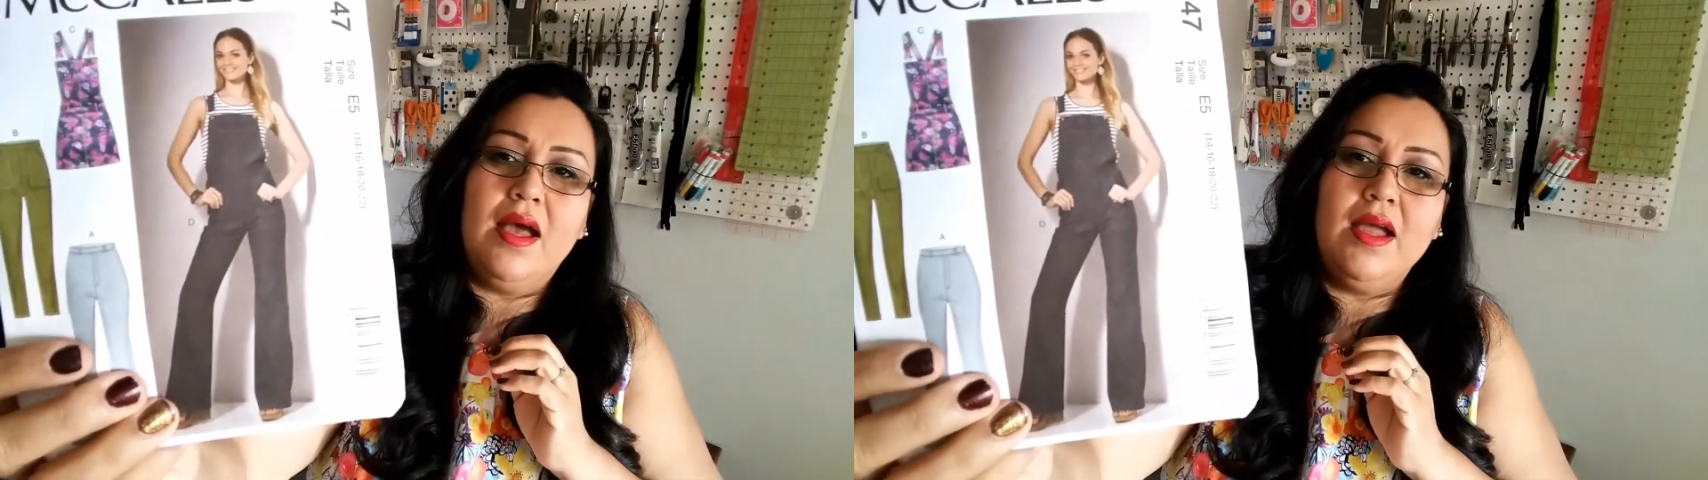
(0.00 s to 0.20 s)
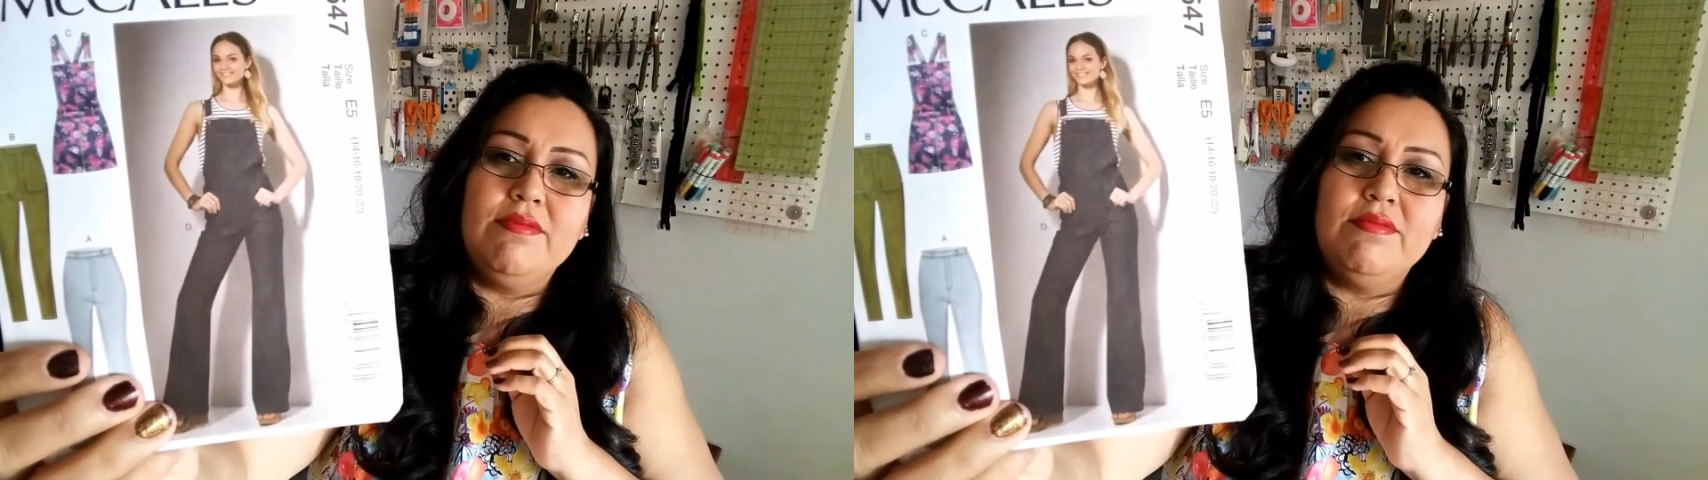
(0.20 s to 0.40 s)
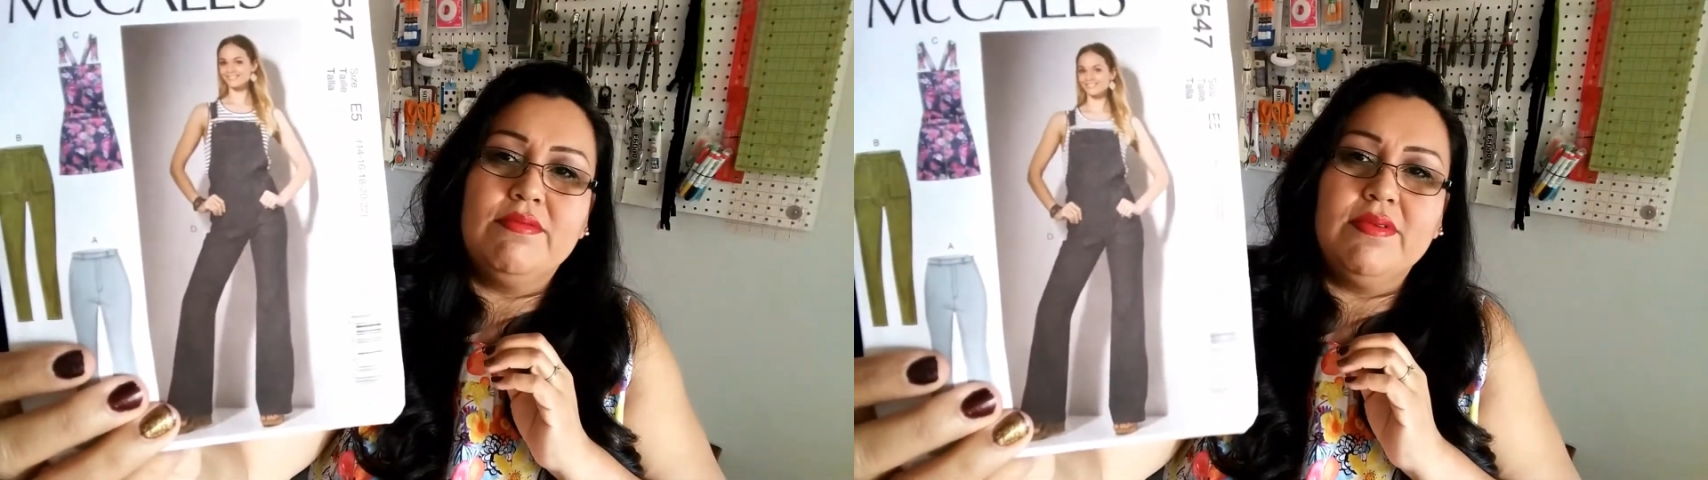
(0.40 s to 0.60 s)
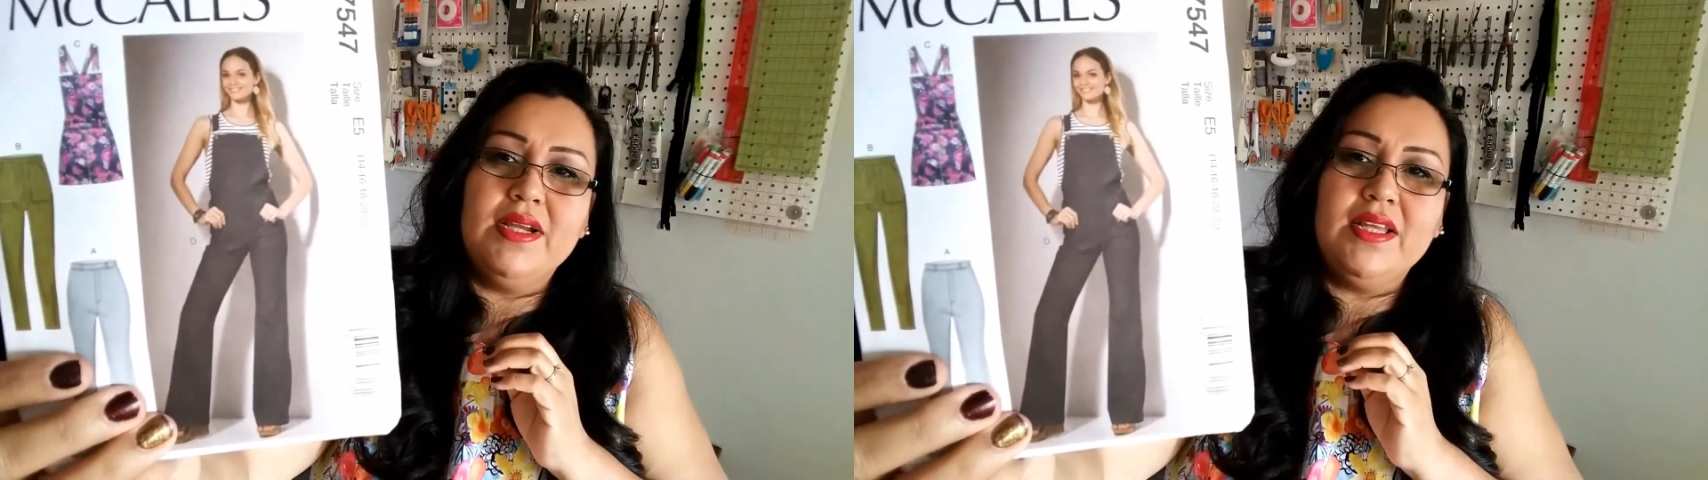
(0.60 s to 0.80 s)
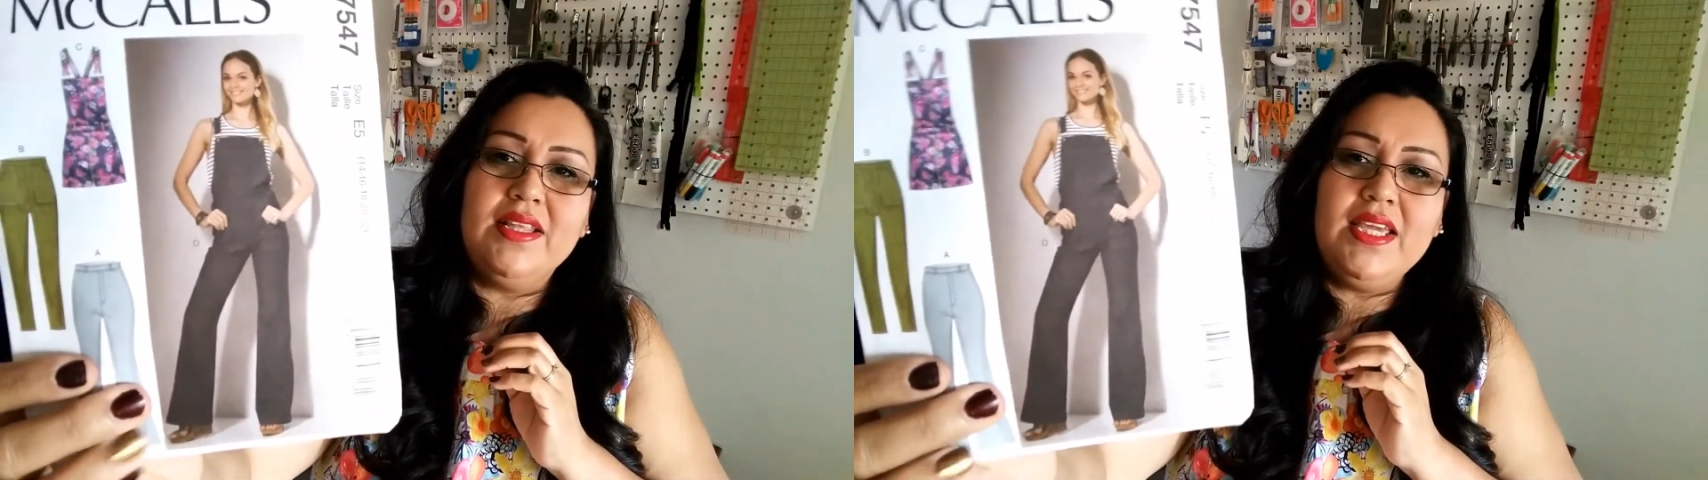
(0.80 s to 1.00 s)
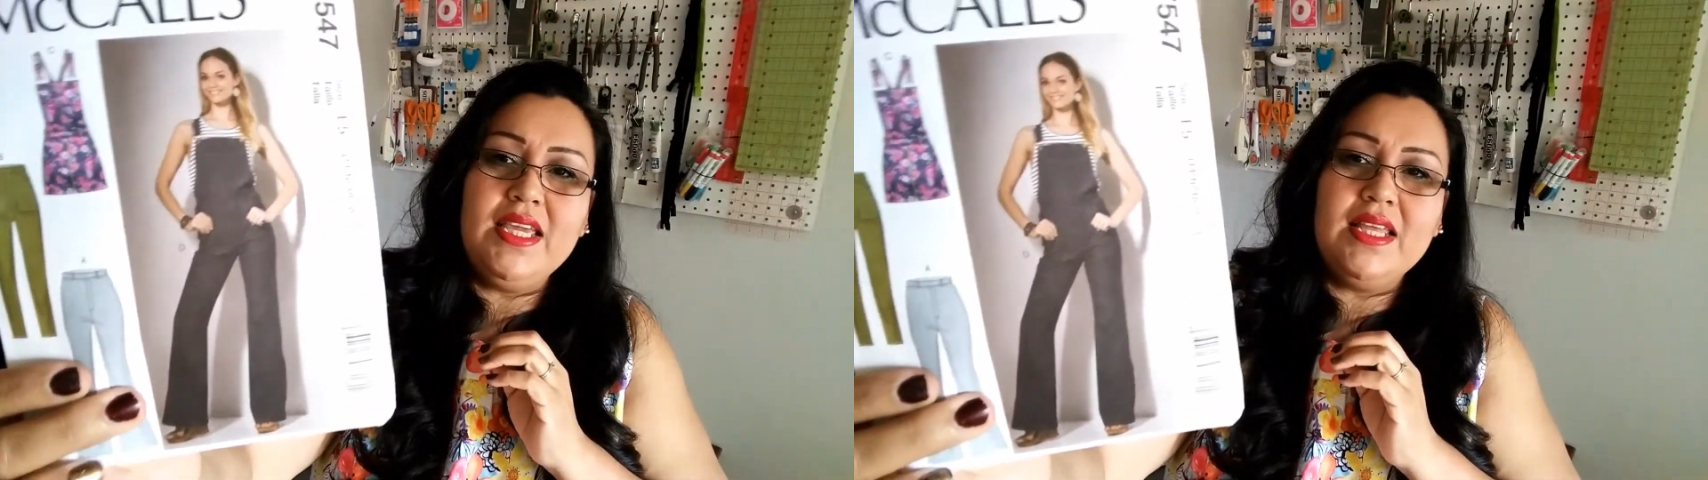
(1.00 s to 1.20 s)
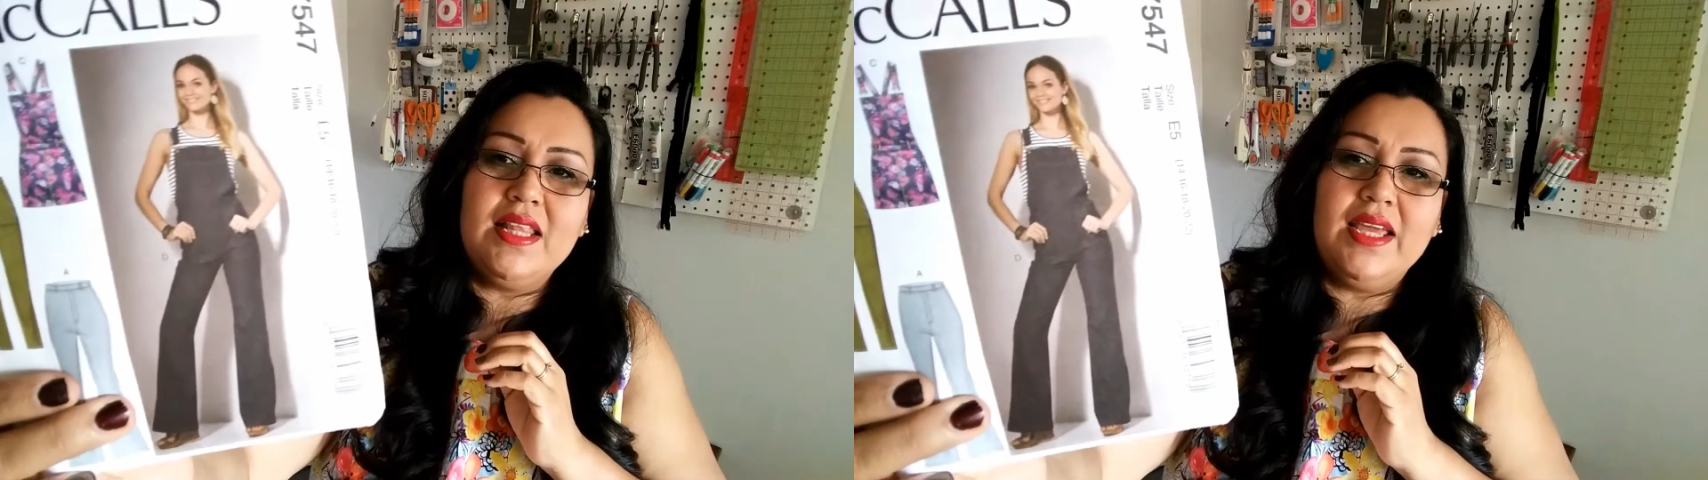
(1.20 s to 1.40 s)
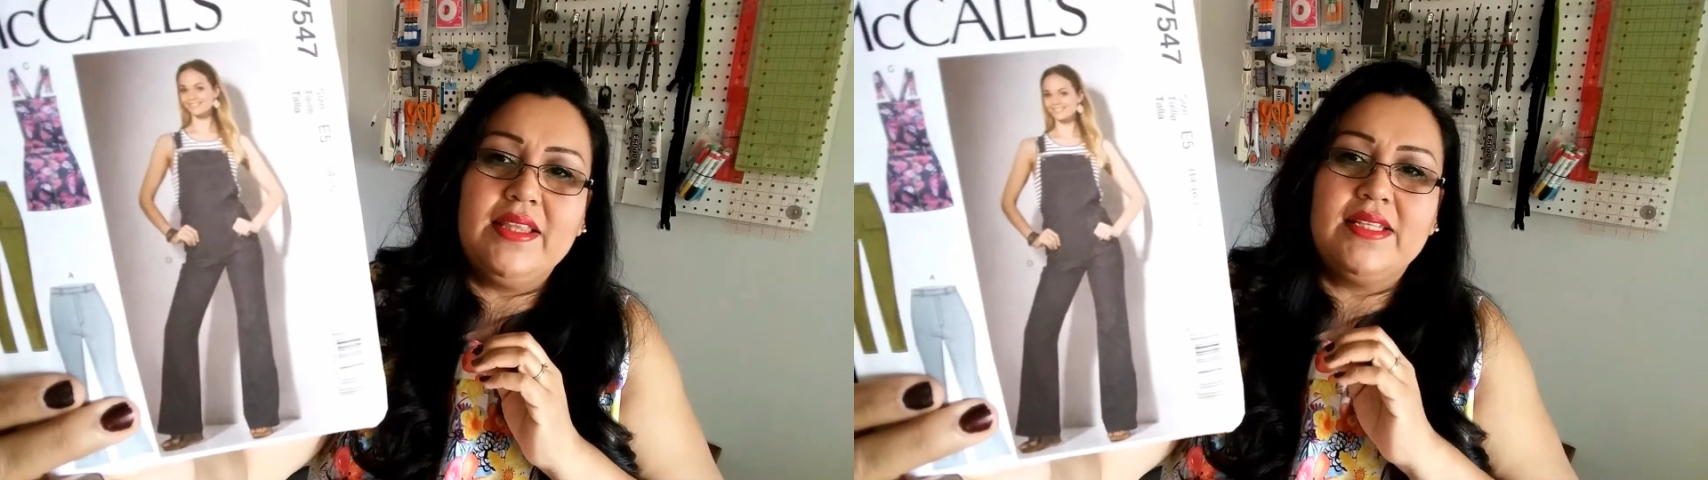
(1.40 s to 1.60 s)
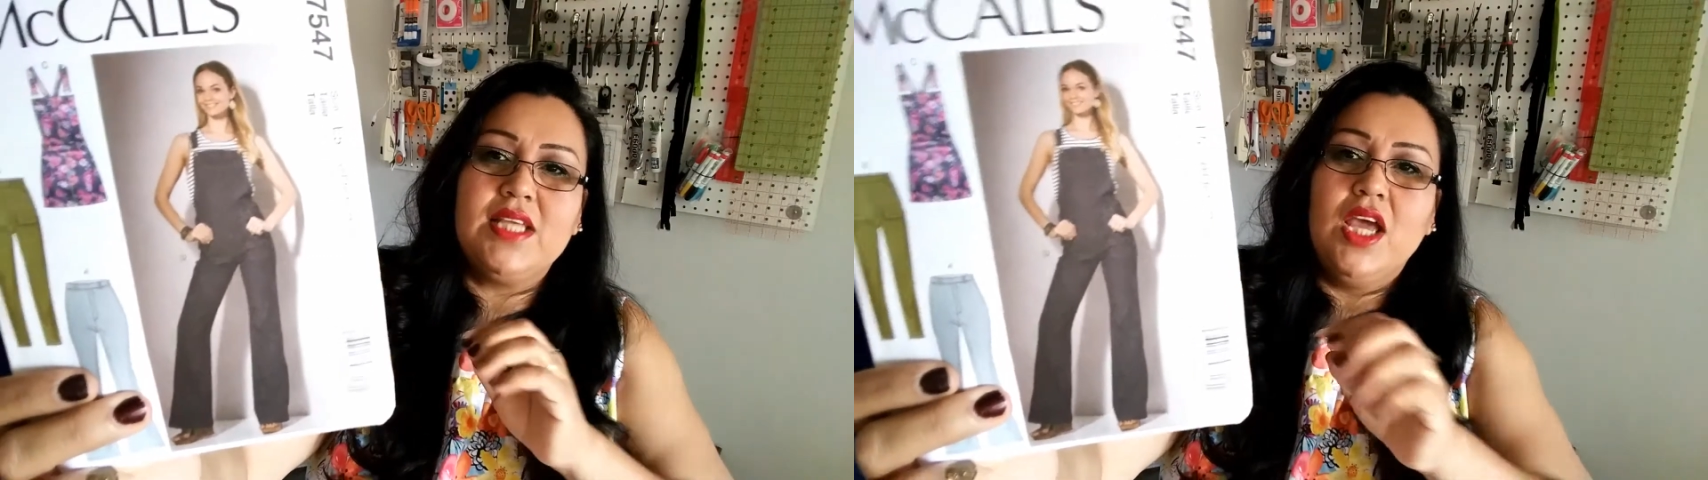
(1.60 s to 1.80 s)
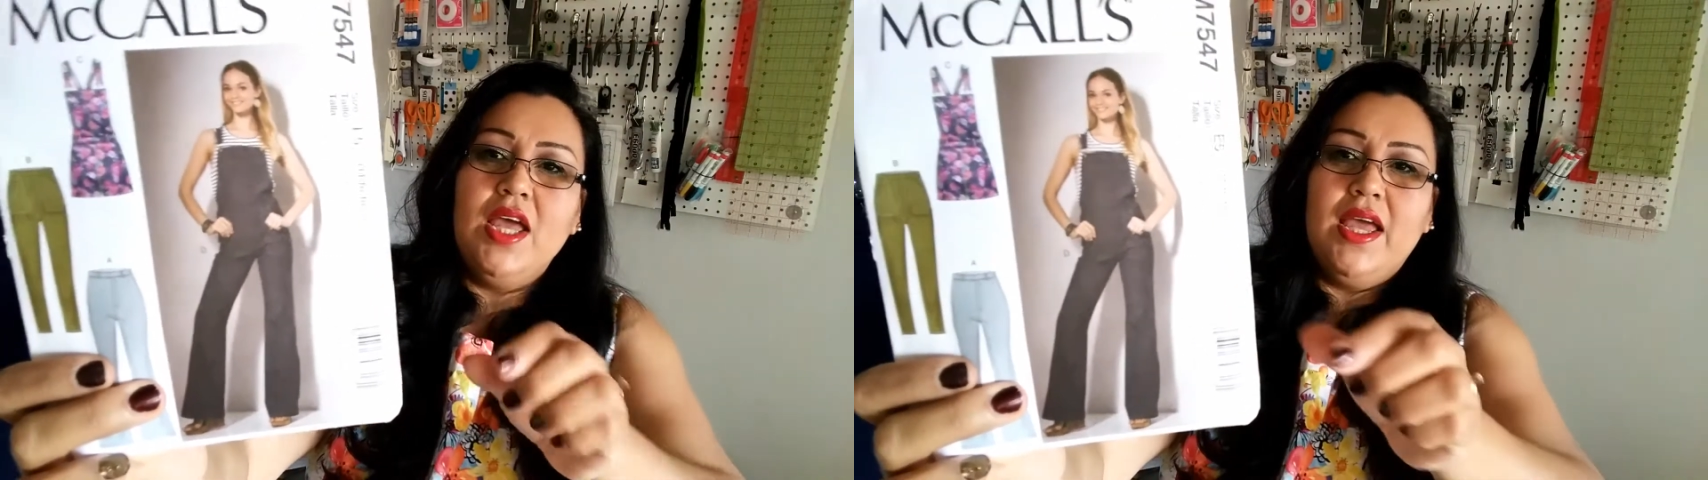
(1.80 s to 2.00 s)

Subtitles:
I really like this.